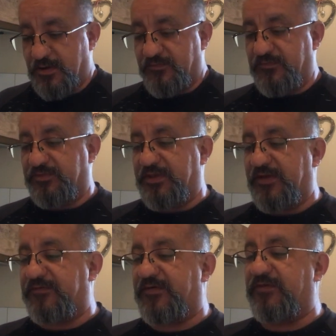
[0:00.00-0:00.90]
So
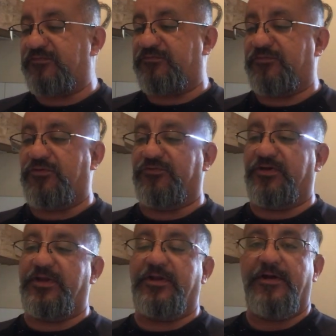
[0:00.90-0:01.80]
this is
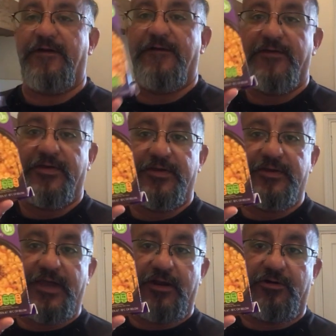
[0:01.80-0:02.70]
frozen
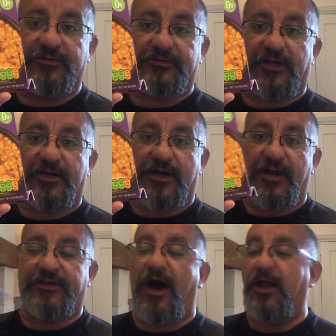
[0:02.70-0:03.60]
yellow
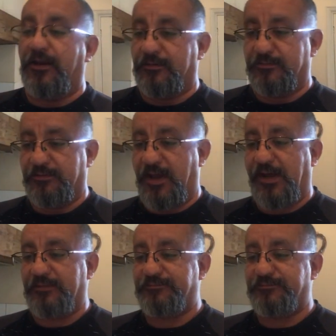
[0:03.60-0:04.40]
tadka dal, yeah?